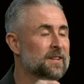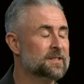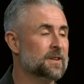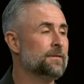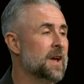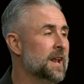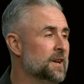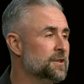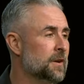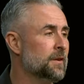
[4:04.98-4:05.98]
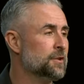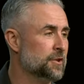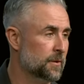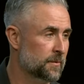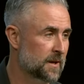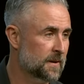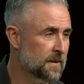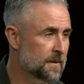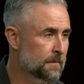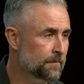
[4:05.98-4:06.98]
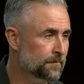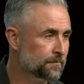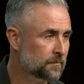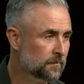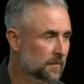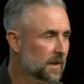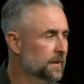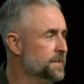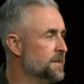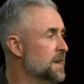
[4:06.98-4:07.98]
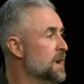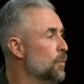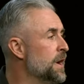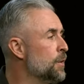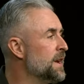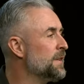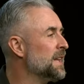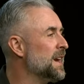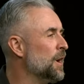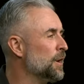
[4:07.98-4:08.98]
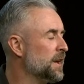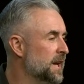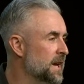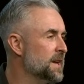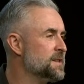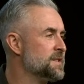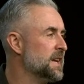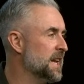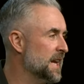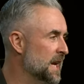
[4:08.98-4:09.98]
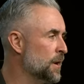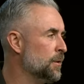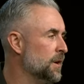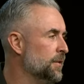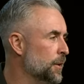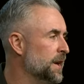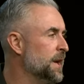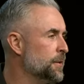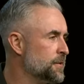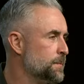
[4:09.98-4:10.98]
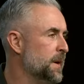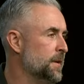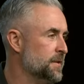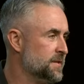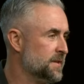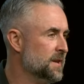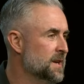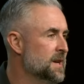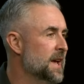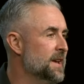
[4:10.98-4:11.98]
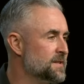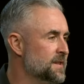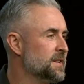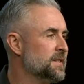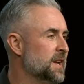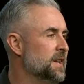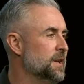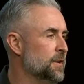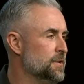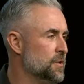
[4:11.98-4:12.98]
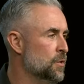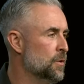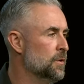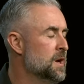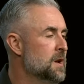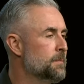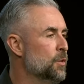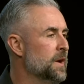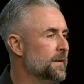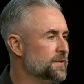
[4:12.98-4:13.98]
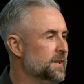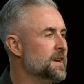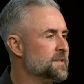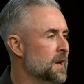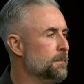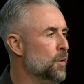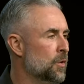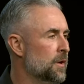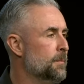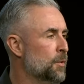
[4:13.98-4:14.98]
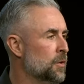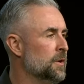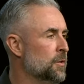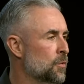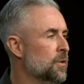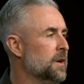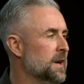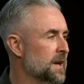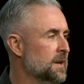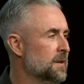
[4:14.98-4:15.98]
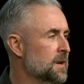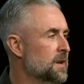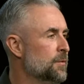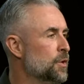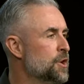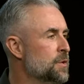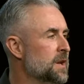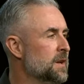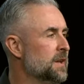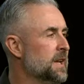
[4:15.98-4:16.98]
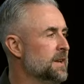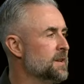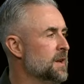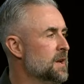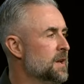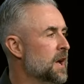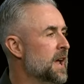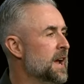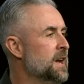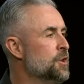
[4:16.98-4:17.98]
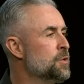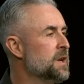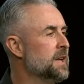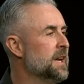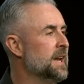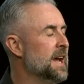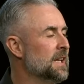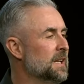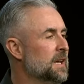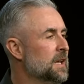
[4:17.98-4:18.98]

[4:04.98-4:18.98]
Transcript: disadvantage of our children. Listen, we don't even let our kids get ear, their ears pierced at 16 years old, but we have states like Port, Portland, Oregon, where you can get a you can get a